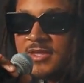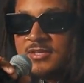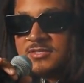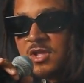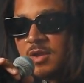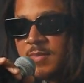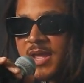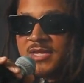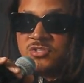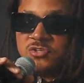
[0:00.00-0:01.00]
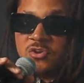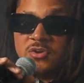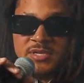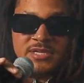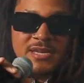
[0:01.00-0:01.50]
Start by
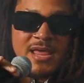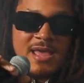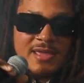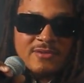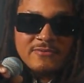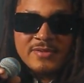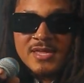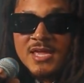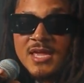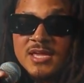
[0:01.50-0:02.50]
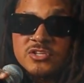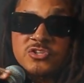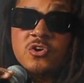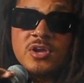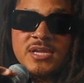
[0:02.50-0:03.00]
enjoying your life,
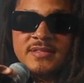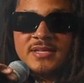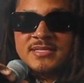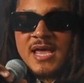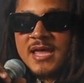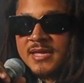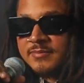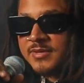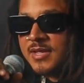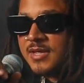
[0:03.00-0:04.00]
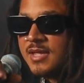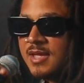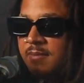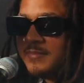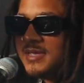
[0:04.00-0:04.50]
enjoying the time.
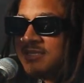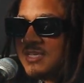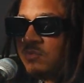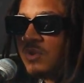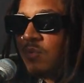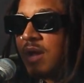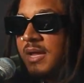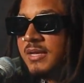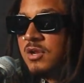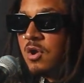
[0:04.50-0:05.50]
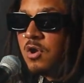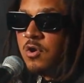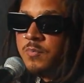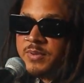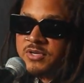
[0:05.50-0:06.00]
Mix it with wine,
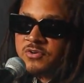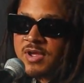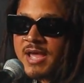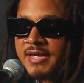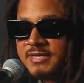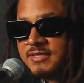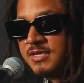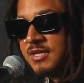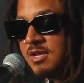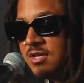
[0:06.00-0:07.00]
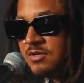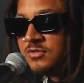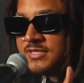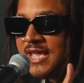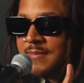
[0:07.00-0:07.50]
open your eyes. Don't
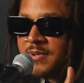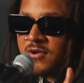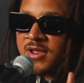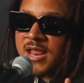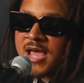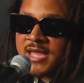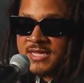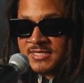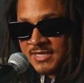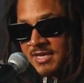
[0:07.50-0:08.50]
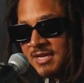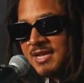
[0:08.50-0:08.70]
stay paralyzed.